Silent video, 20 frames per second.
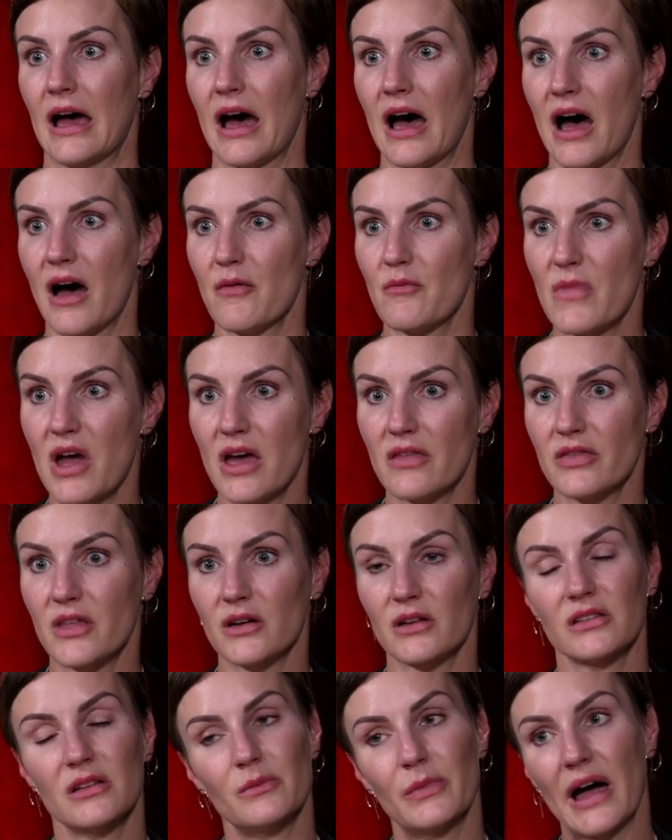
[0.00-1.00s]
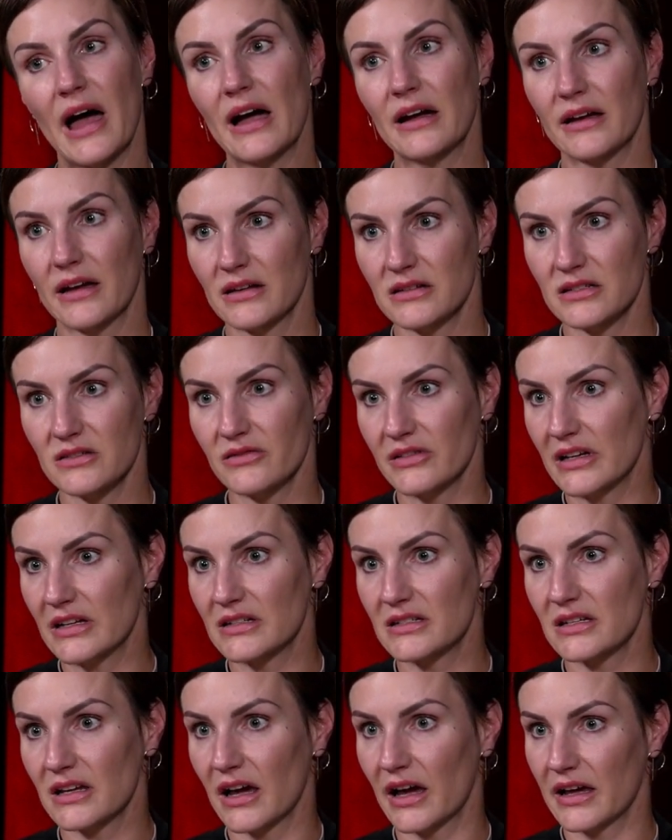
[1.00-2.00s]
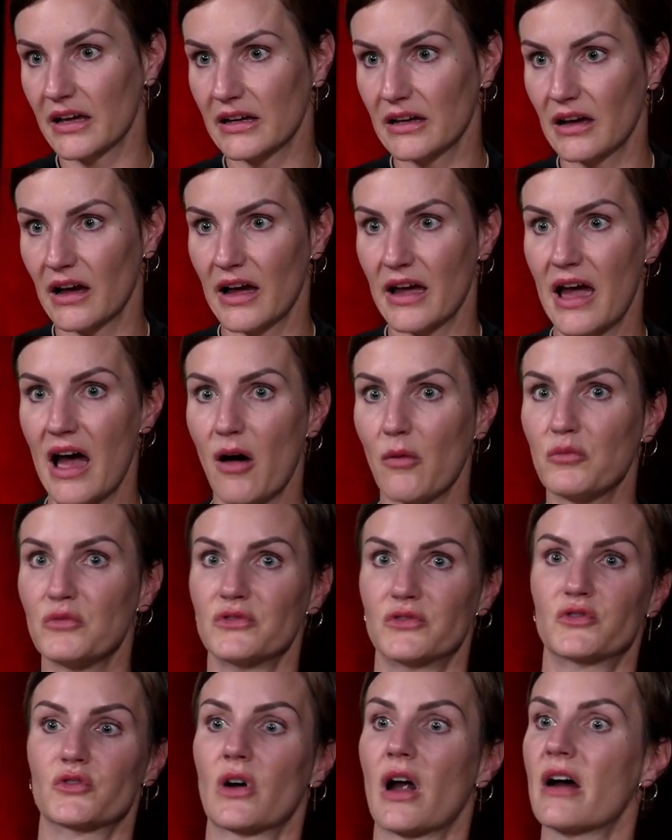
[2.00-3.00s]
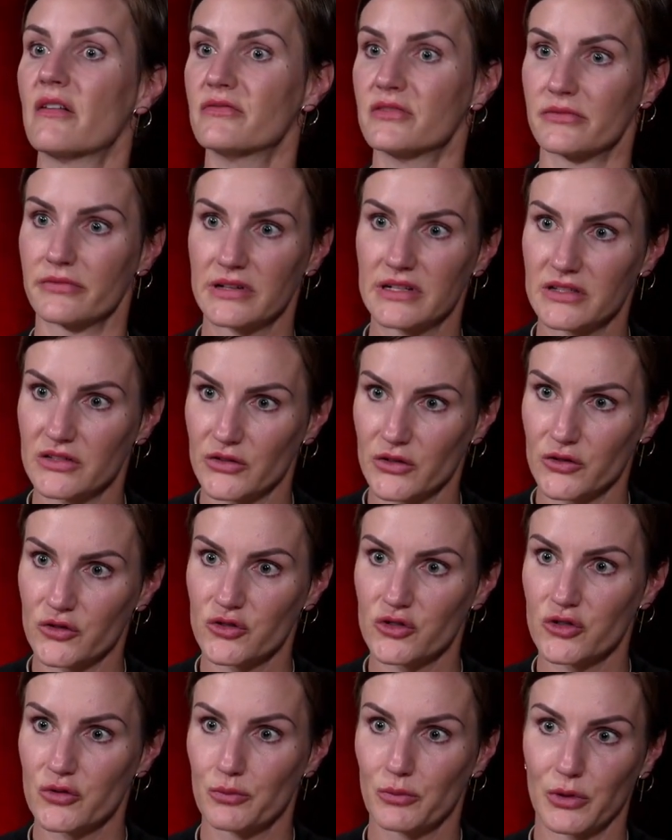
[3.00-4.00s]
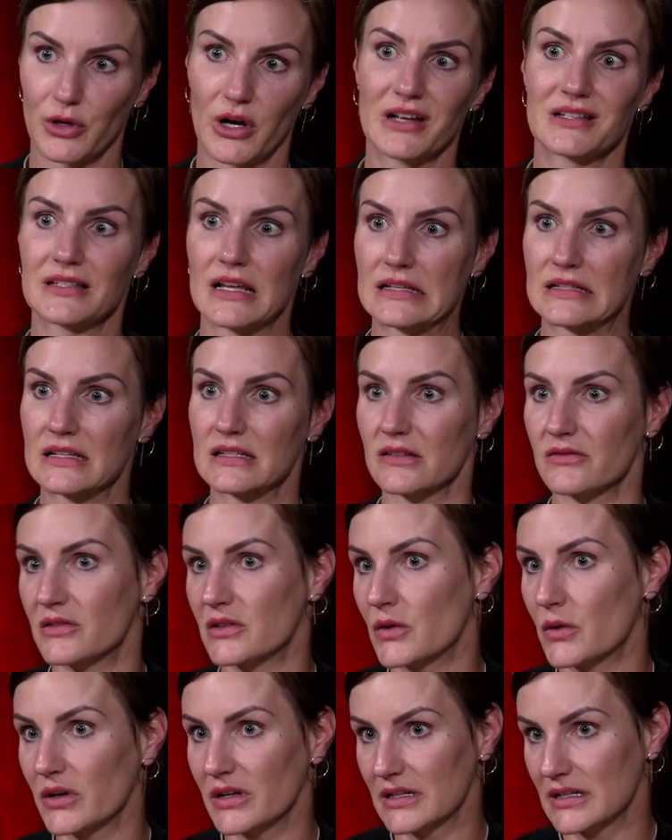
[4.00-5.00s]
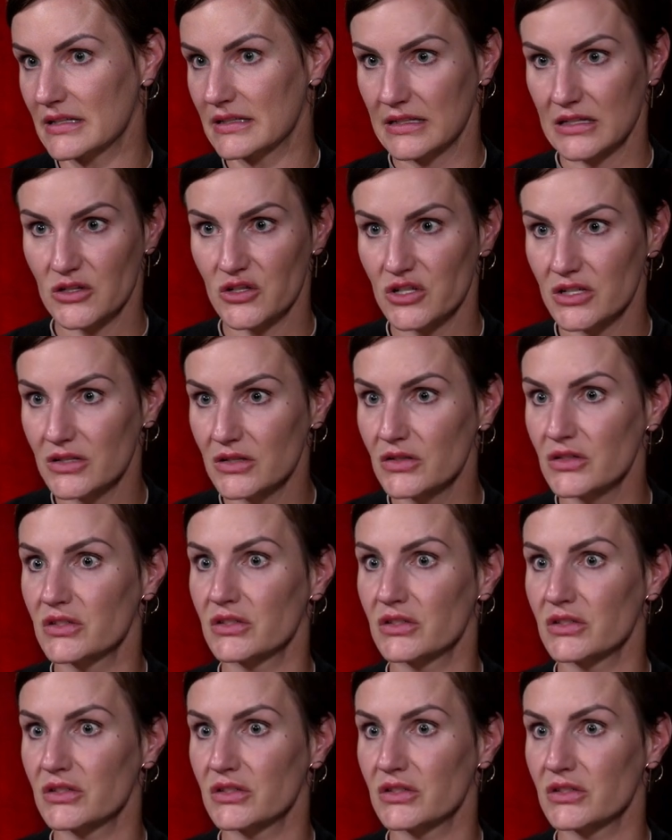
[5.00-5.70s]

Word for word: Um, and then on the back end of it, I, I, help drive the research processes of the organization.